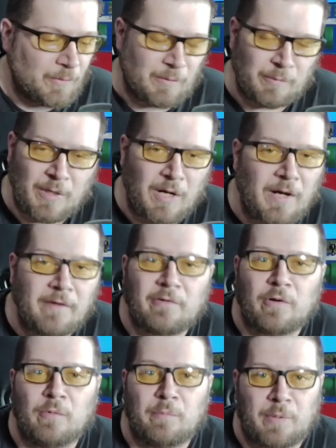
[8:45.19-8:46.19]
We all have
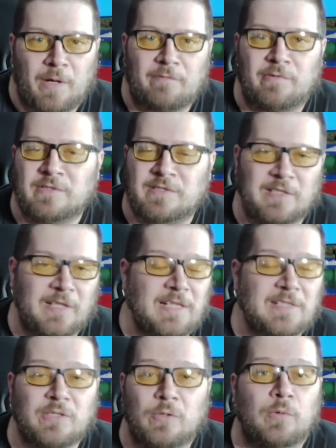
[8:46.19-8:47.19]
our own preference, and
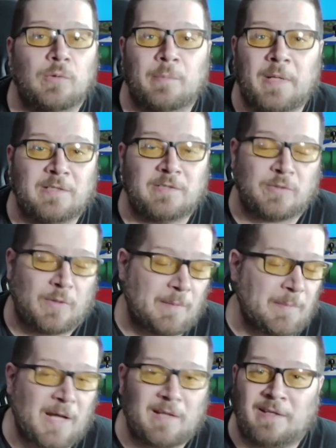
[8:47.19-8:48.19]
that's cool, man. So I'm
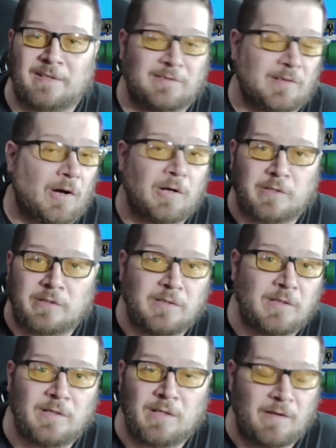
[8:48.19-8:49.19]
not like dogging
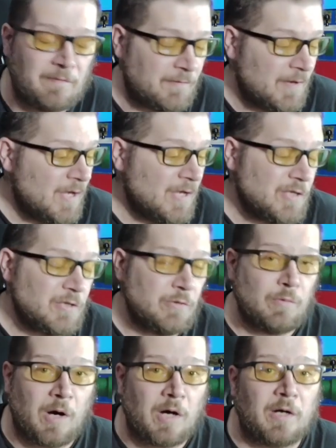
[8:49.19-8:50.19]
you if
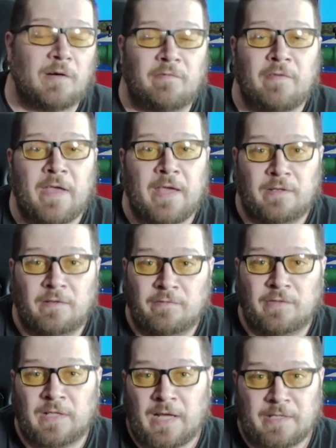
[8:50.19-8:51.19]
you are a fan of
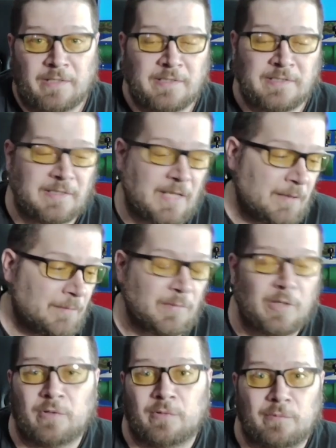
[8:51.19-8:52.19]
a lot of these games,
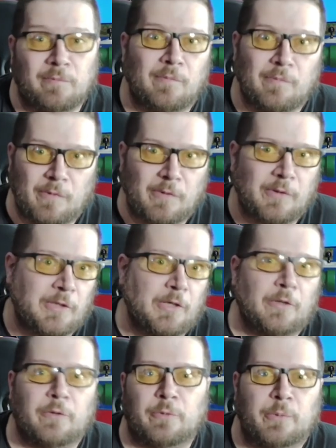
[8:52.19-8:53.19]
or the
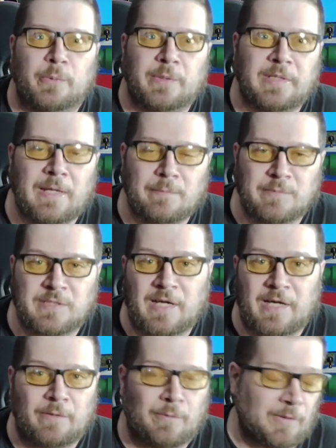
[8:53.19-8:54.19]
other 3 games that
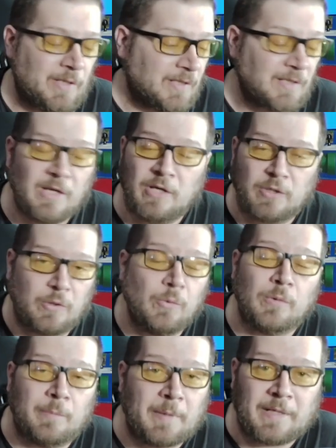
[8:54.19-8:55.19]
I don't like.
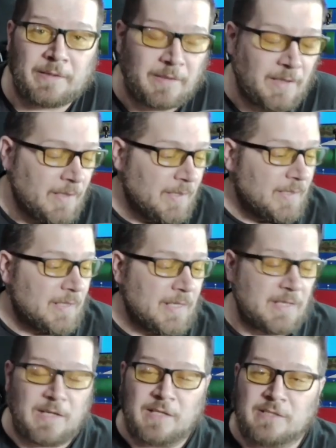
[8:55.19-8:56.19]
Cool, man.
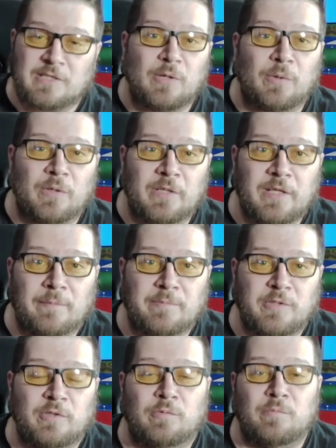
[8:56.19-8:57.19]
It's totally up to you.